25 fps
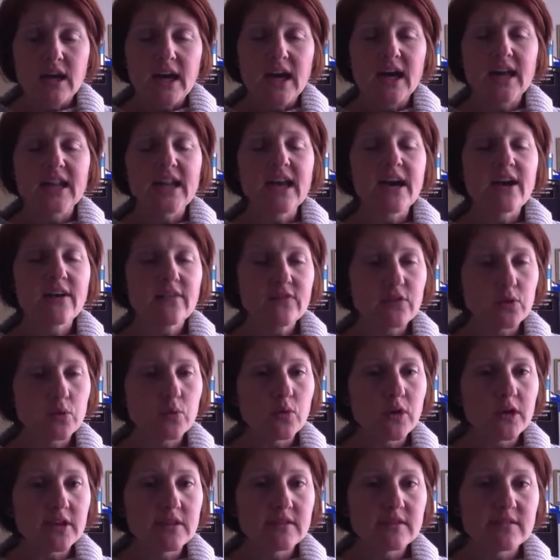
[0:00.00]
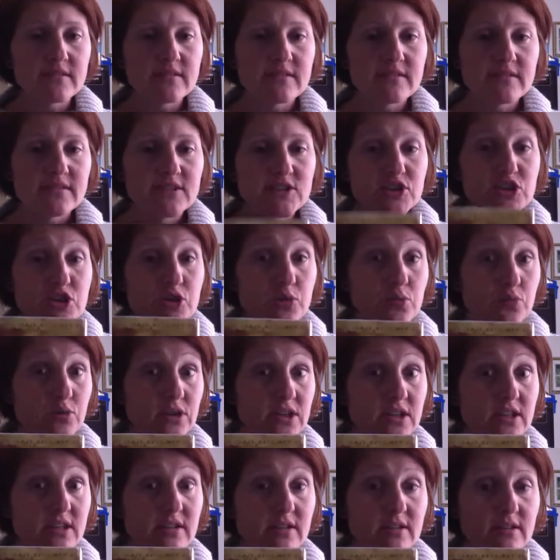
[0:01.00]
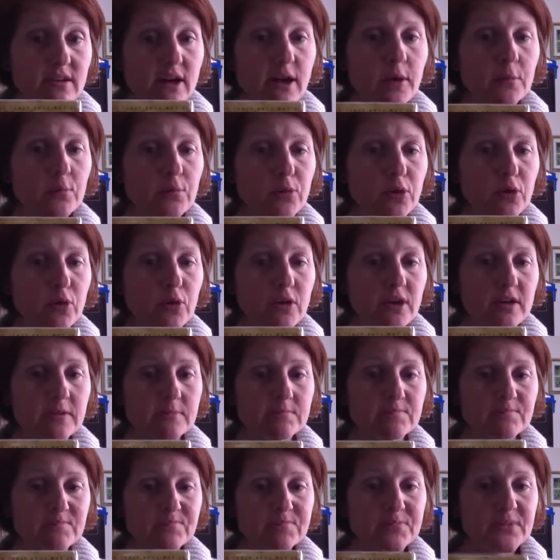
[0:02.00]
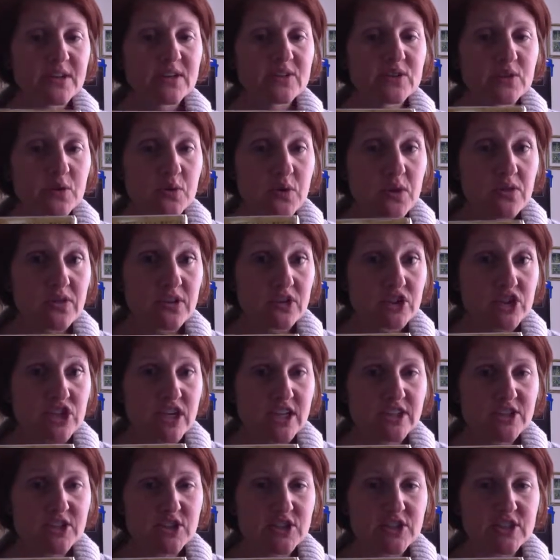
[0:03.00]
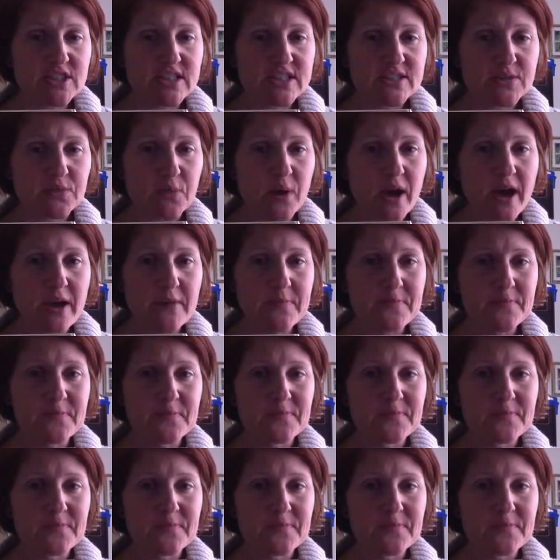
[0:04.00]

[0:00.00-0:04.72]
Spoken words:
And everyone should read Unbroken so that they're changed in this way.